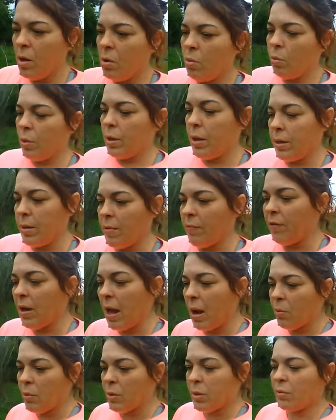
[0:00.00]
When the
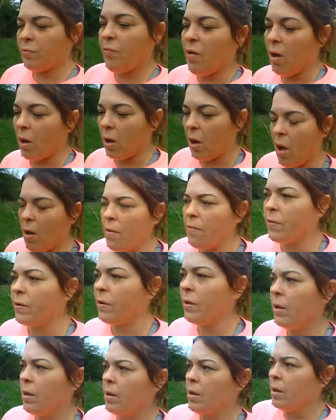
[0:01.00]
flowers fall off,
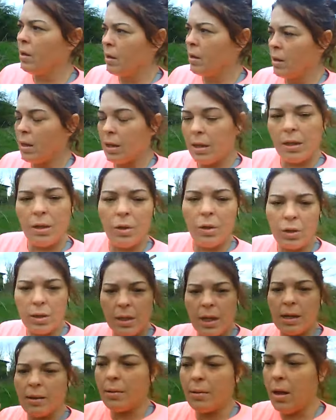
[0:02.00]
it
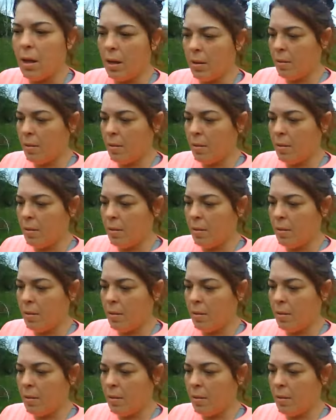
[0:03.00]
looks like a,